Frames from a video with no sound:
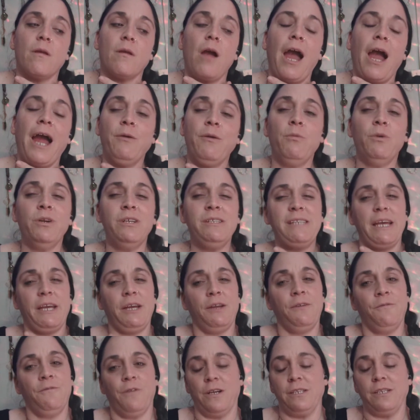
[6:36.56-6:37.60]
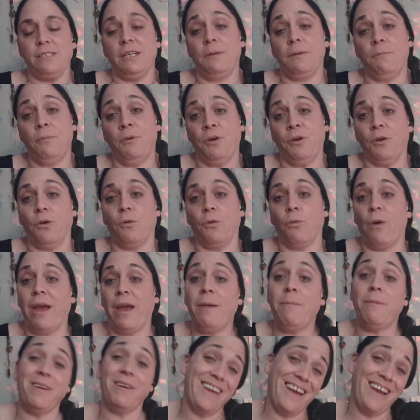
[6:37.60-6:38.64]
I don't want to say confront it and put it
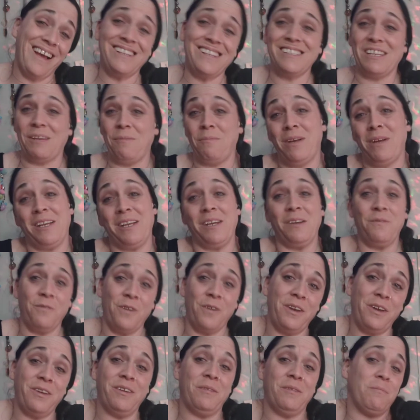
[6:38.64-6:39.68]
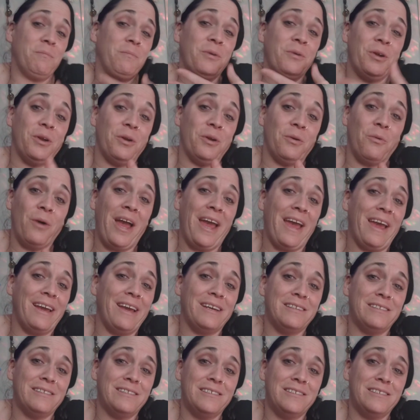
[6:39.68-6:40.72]
away, but yes, I mean confront it and put it away.